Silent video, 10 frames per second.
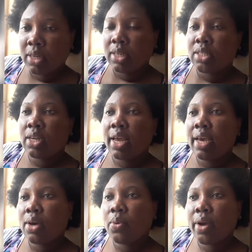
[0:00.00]
So
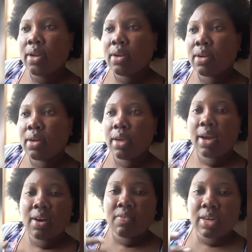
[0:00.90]
like when you
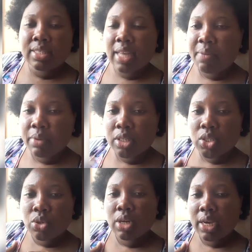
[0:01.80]
have assignments
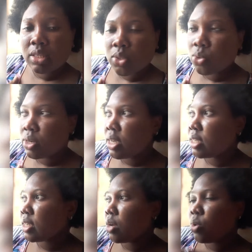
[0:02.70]
during high school
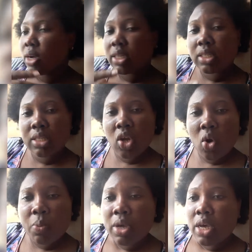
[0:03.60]
days and you want to stay up,